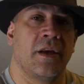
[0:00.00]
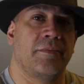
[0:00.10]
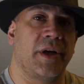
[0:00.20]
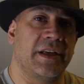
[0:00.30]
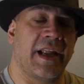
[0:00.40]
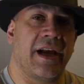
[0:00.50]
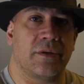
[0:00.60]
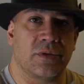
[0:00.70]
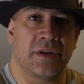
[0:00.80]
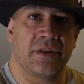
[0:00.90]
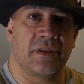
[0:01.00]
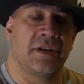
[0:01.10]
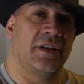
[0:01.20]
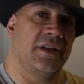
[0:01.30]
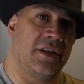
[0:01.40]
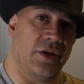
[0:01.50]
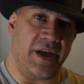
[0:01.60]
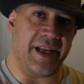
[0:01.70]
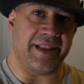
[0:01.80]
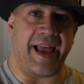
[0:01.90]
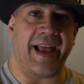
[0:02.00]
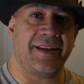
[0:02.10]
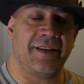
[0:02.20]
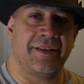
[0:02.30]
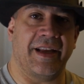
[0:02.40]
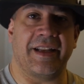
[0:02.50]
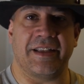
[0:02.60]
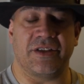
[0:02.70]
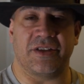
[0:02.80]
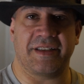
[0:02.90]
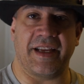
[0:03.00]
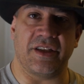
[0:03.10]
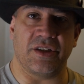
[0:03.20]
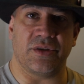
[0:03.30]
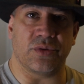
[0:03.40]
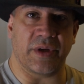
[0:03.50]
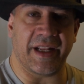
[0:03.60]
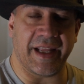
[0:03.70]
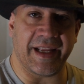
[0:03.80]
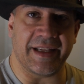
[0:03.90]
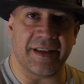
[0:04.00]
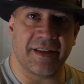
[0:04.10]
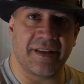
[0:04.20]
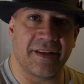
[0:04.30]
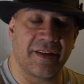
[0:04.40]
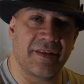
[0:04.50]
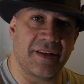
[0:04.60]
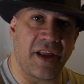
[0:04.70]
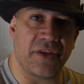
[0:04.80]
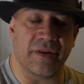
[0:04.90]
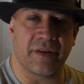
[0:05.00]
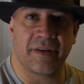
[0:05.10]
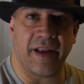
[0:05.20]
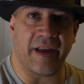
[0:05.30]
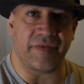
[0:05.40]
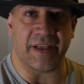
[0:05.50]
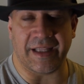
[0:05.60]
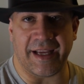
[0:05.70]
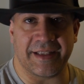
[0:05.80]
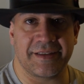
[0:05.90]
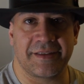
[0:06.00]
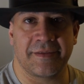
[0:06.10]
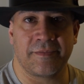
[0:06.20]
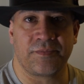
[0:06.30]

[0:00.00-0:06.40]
But now you add that, and then you say you get another FE lens